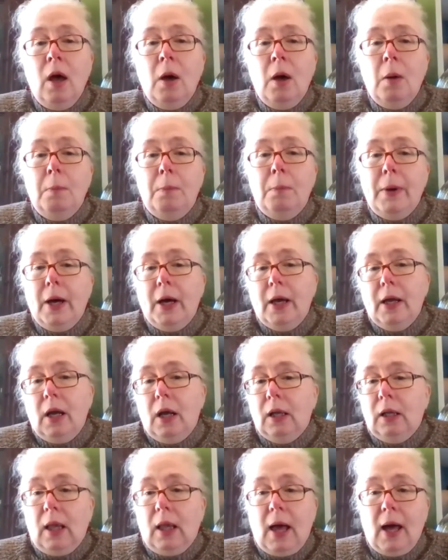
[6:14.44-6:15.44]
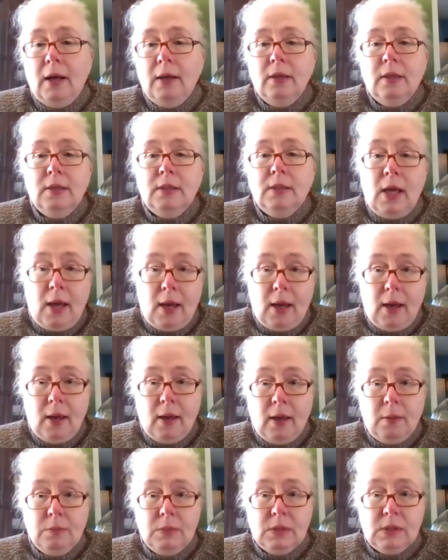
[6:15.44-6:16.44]
But a lot of the
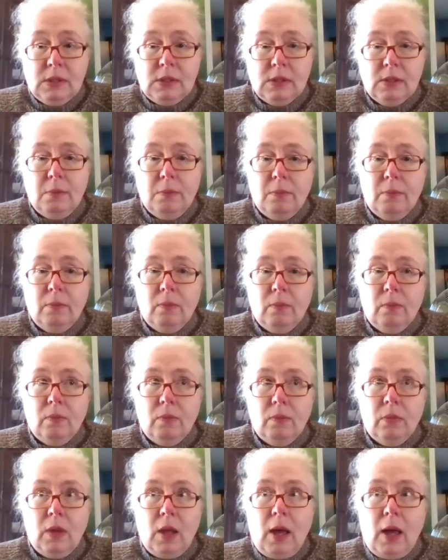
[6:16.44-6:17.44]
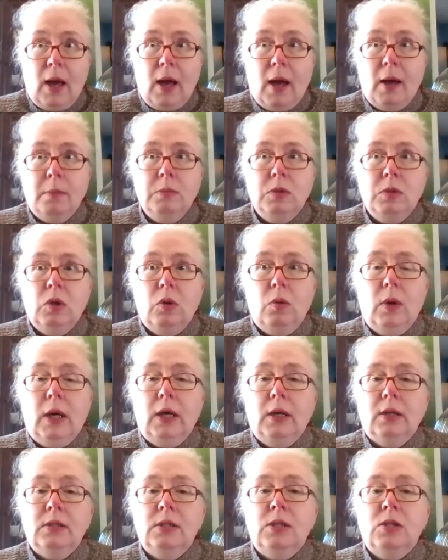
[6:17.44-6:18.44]
times I'm
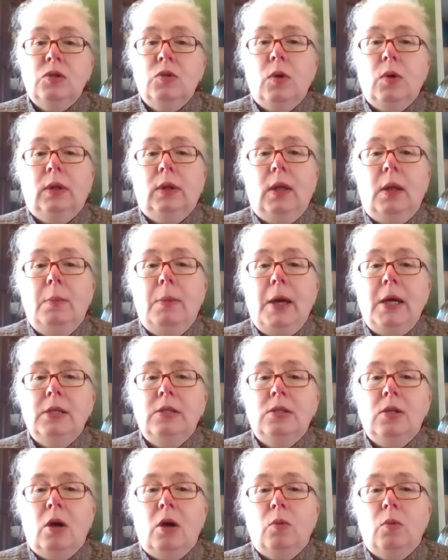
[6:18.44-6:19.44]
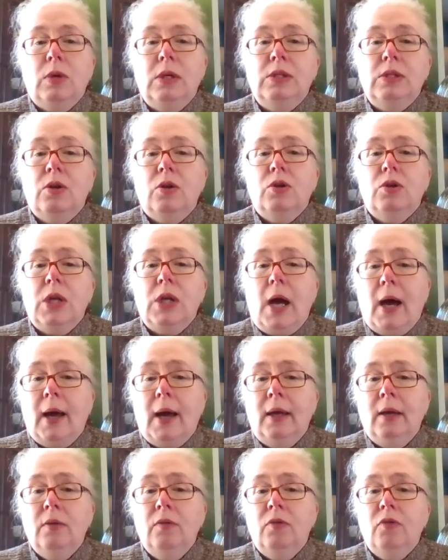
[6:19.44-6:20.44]
doing it strictly based on research
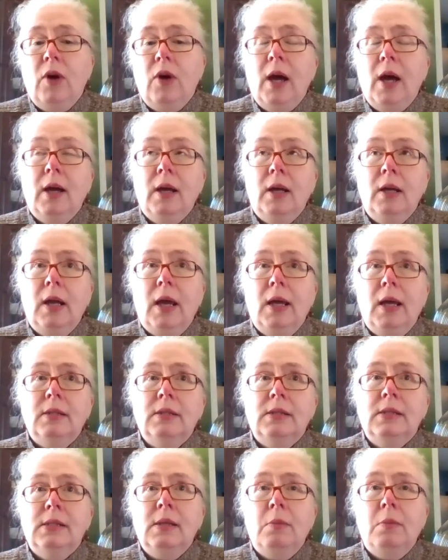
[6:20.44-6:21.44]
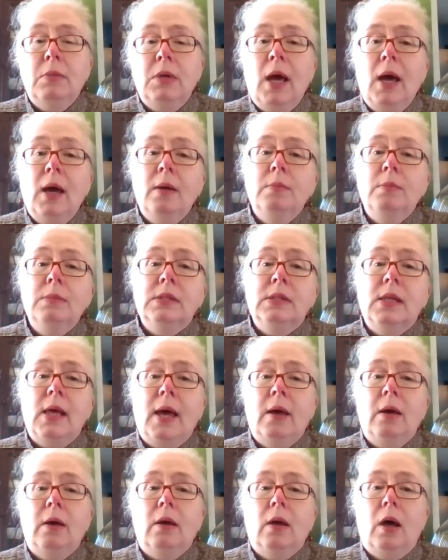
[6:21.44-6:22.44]
I can find, and sometimes
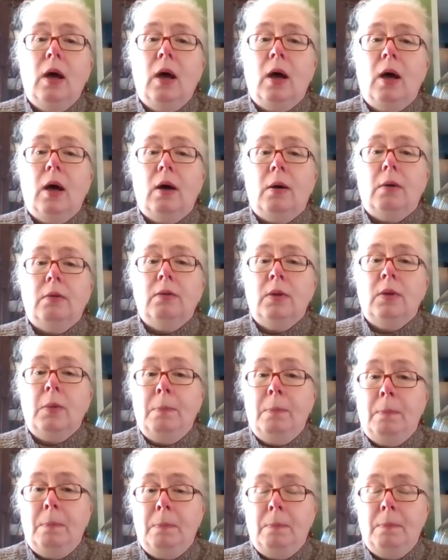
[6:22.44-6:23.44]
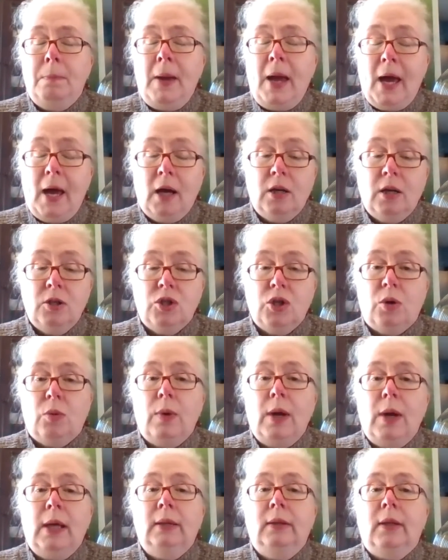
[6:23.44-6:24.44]
the packager
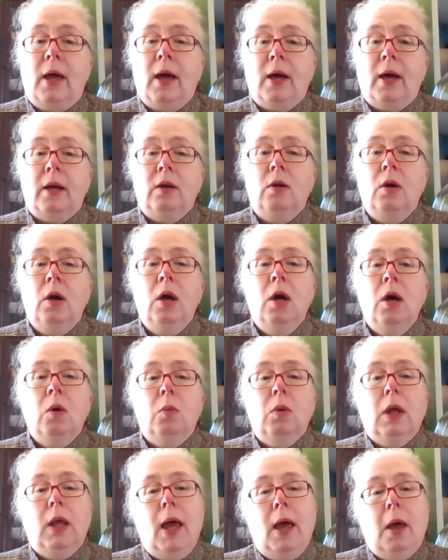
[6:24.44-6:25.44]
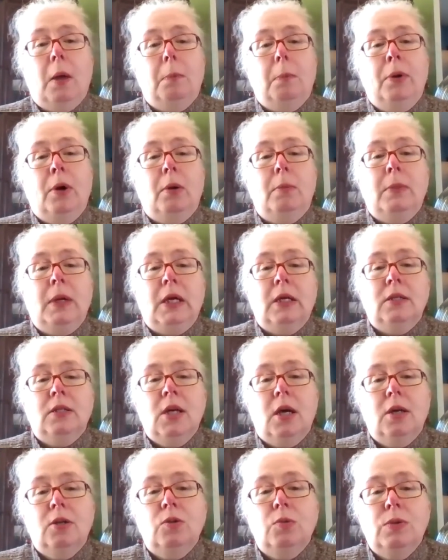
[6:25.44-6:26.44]
Redline will help put me in
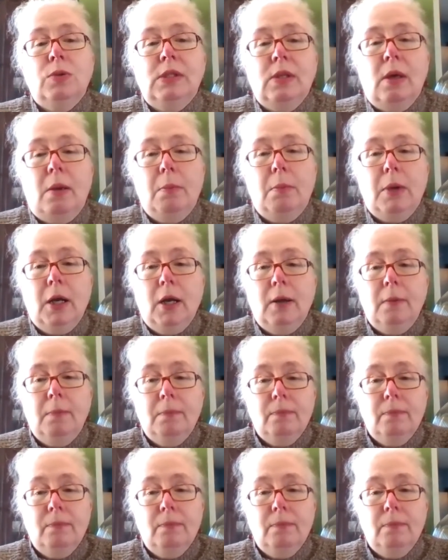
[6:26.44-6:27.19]
touch with somebody.